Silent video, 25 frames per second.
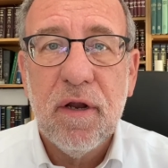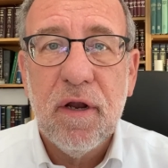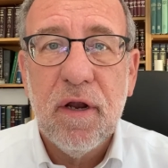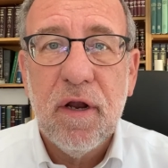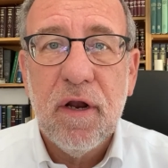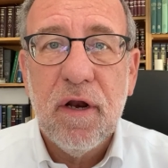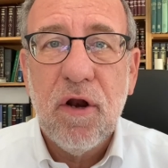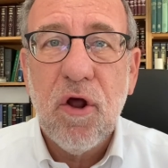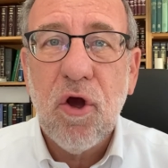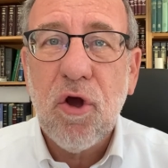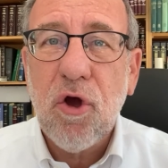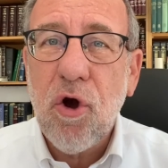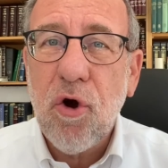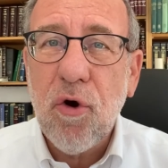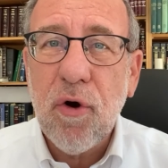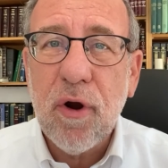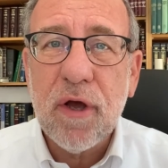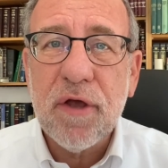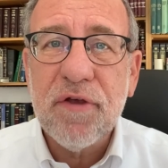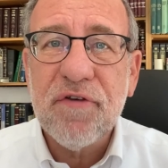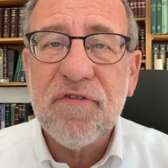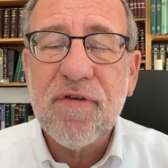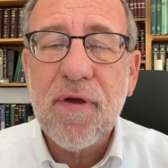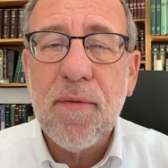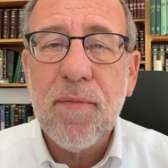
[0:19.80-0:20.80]
Now, Korach
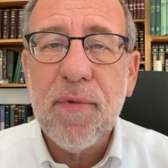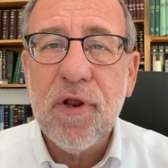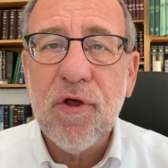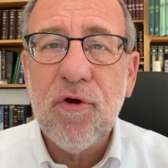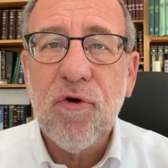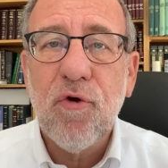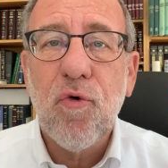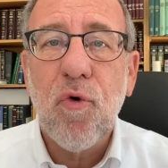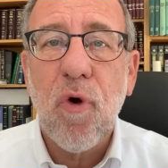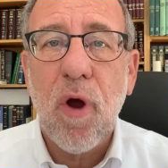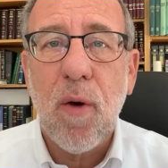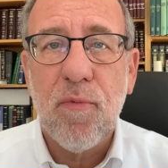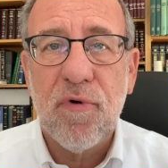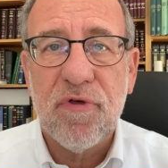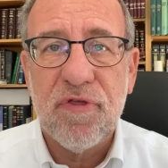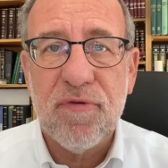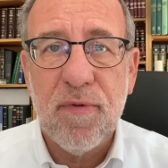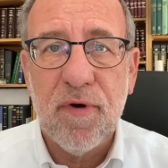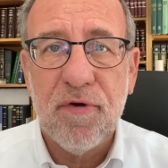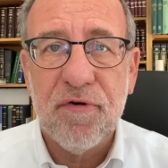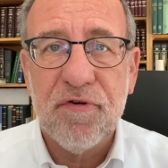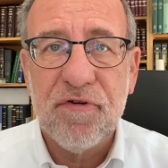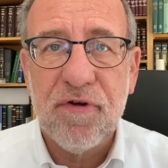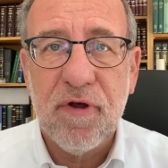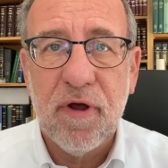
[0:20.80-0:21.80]
is somebody who grew up with
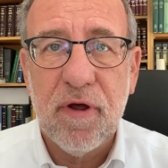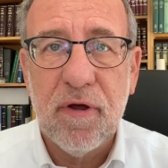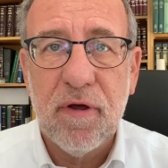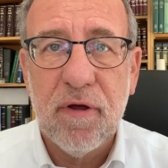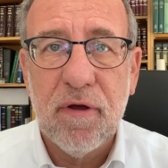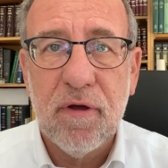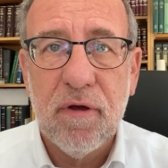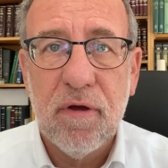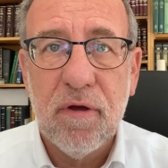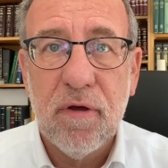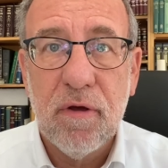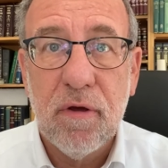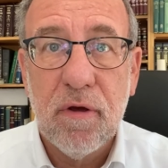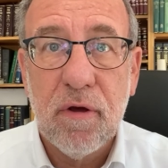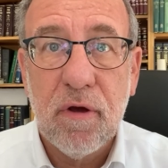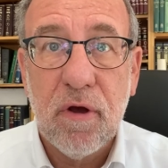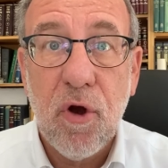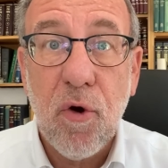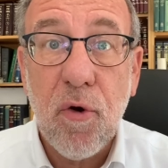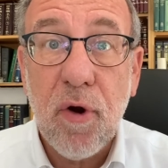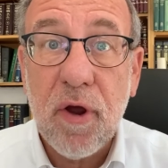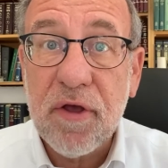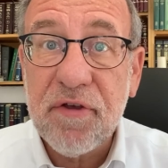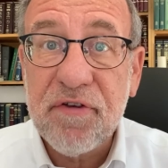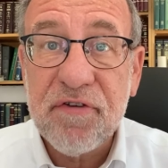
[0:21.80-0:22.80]
Moshe.
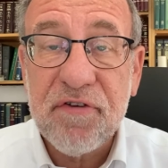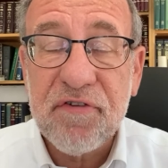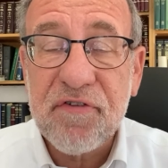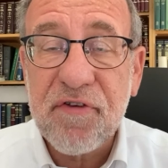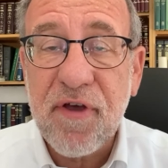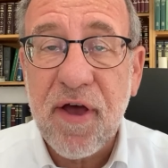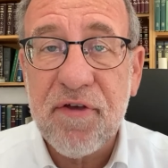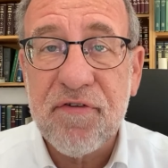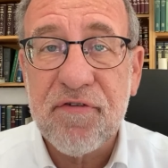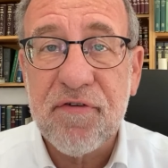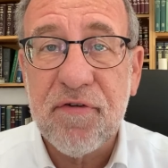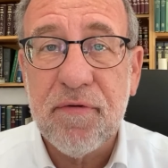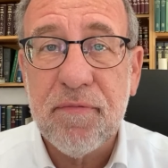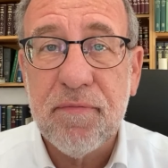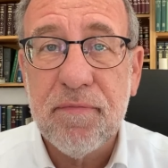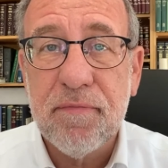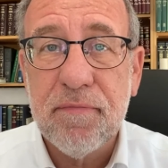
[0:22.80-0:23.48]
Korach is his cousin.